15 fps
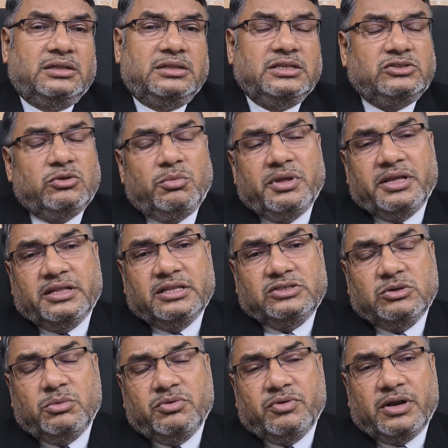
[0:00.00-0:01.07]
This will be
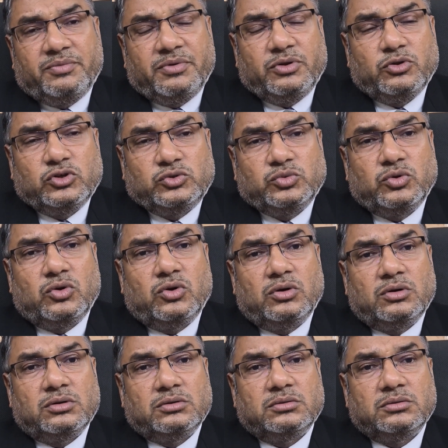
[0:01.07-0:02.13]
very
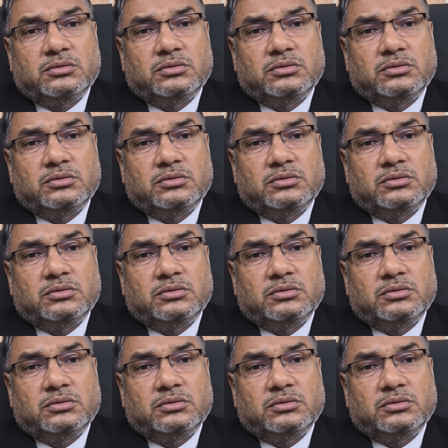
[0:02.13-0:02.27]
useful